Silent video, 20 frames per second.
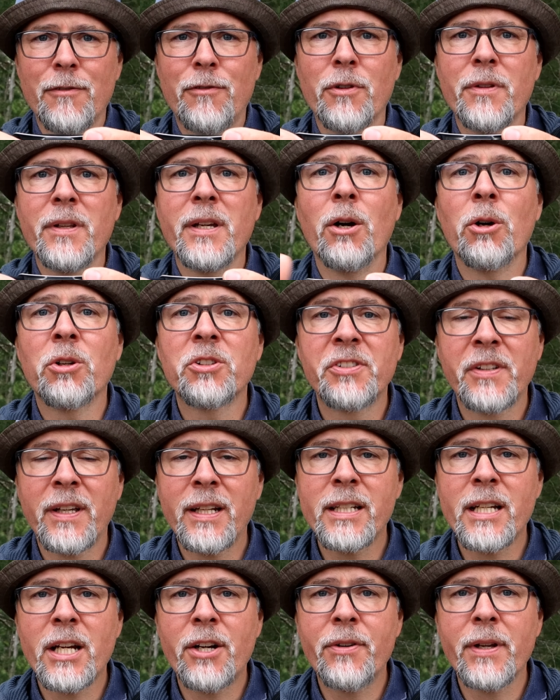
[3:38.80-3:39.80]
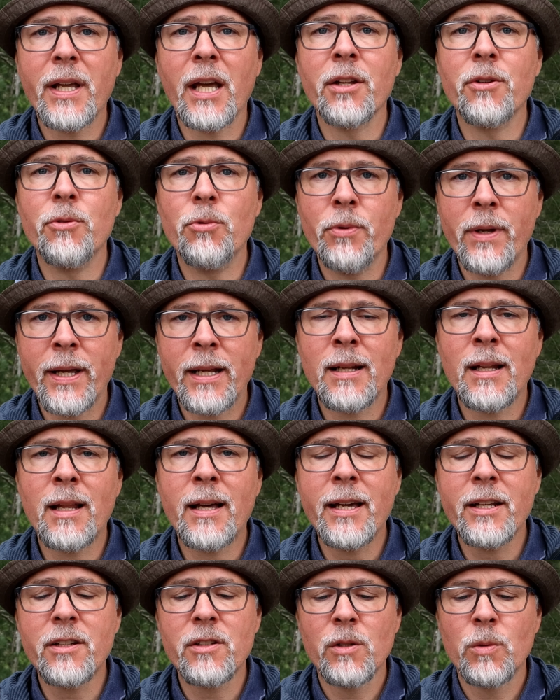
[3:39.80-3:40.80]
for the auxiliary and red
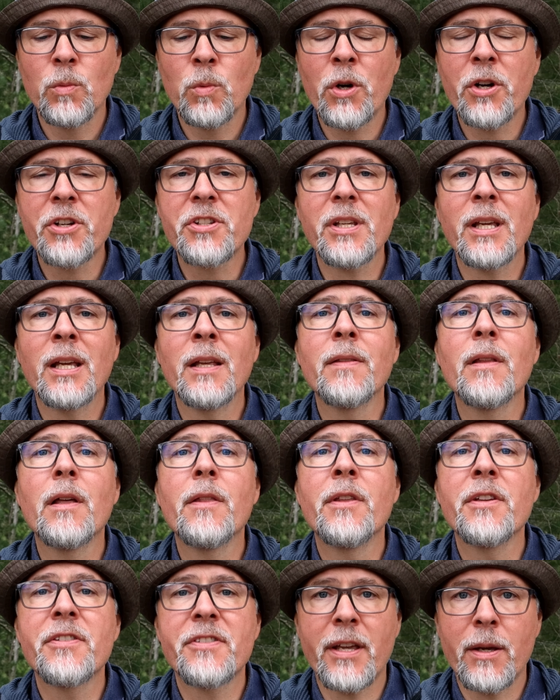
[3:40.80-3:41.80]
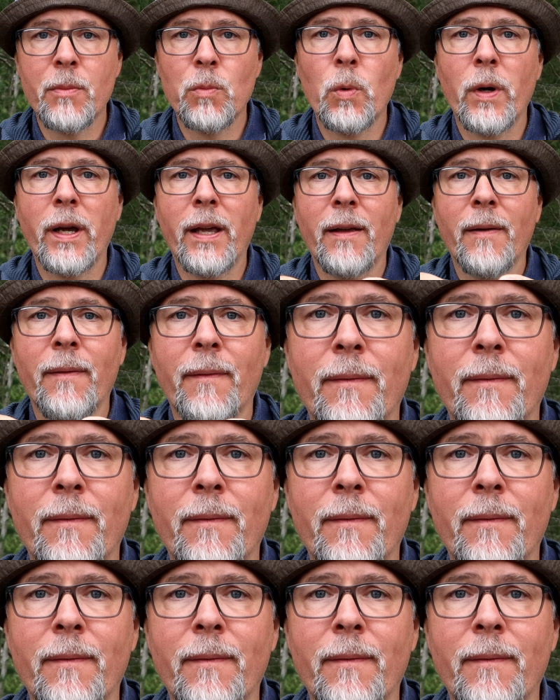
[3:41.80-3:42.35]
light works in the same way.